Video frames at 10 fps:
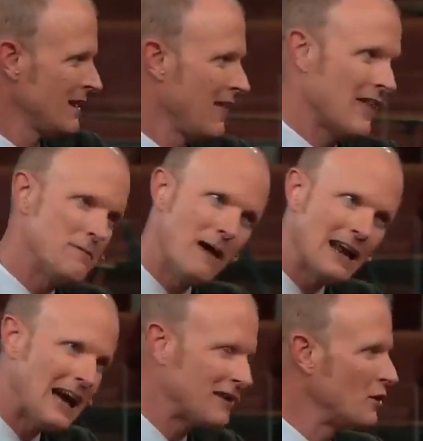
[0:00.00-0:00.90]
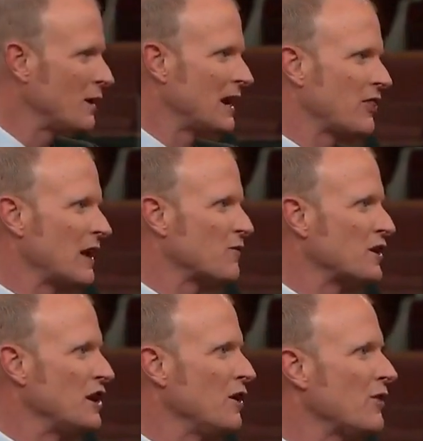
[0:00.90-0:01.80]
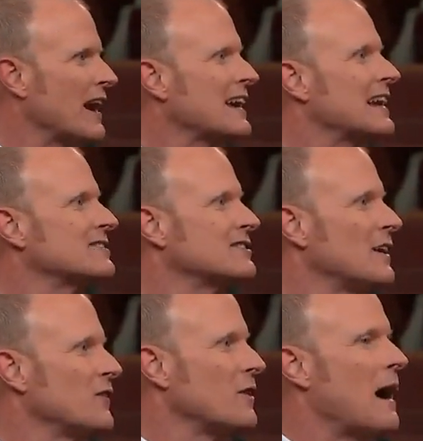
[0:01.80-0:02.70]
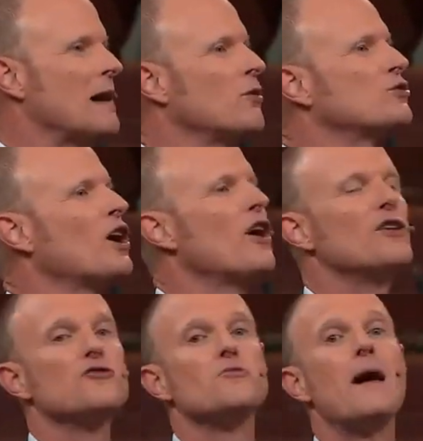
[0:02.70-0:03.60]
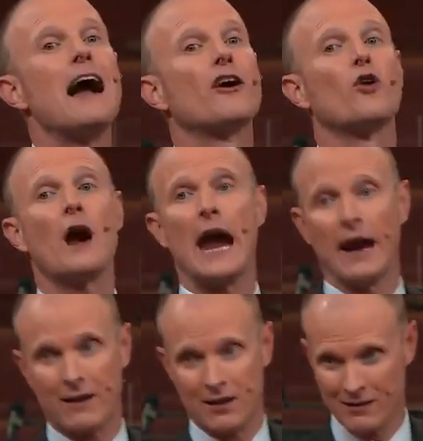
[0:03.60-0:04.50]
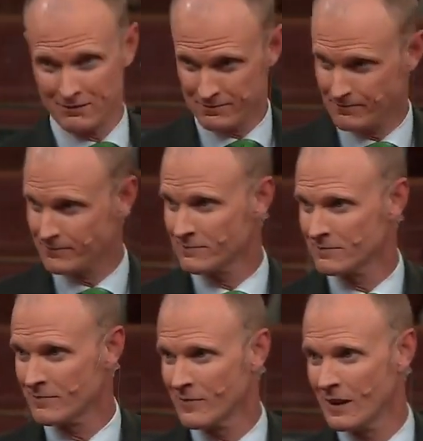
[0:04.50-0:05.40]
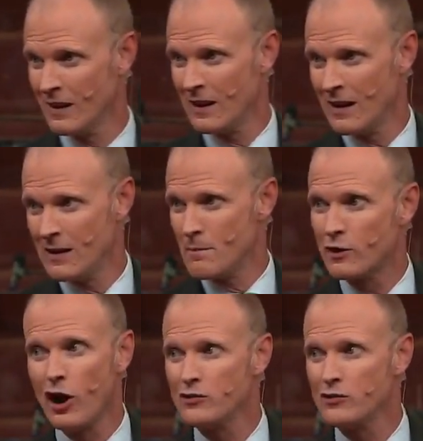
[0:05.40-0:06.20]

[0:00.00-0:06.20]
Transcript: That might not do anything for you. That kind of stuff in the Bible turns my crank because